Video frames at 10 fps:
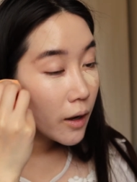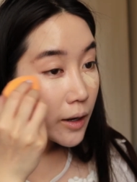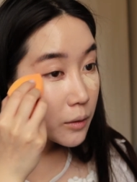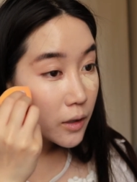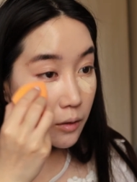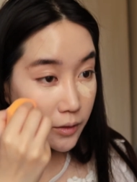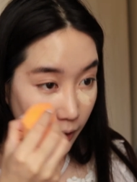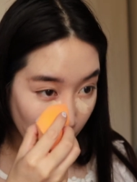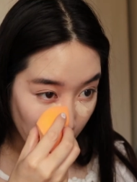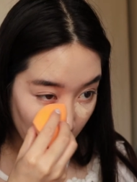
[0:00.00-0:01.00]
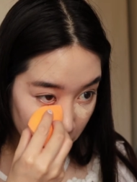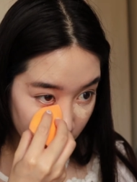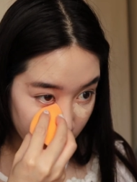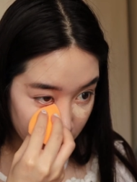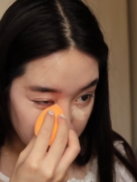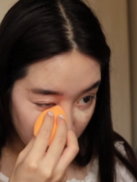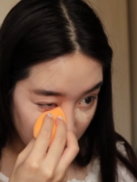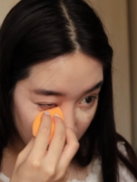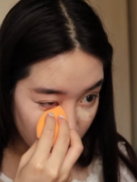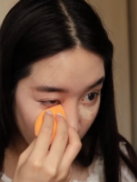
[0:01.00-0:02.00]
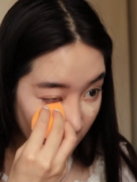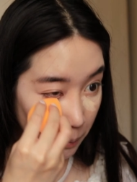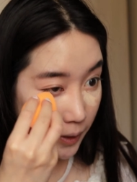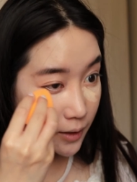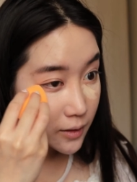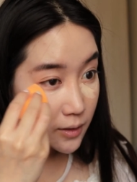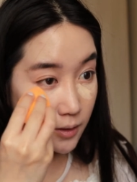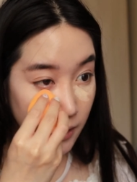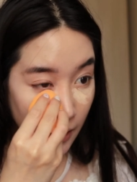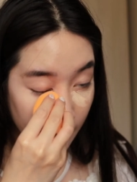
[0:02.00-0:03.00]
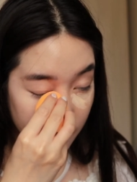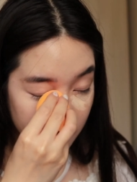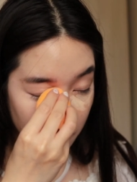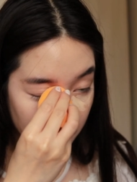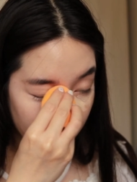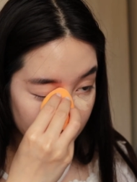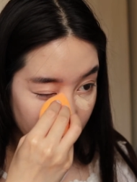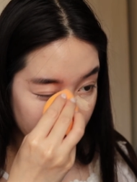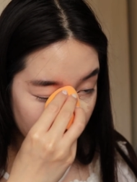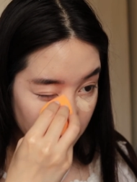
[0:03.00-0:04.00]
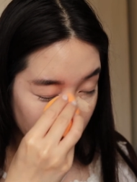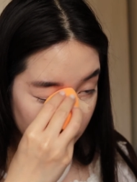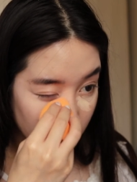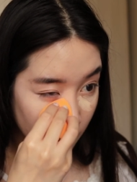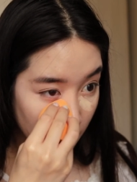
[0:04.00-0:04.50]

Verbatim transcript: I will always have purpliness, but it can help in the slightest bit, I suppose.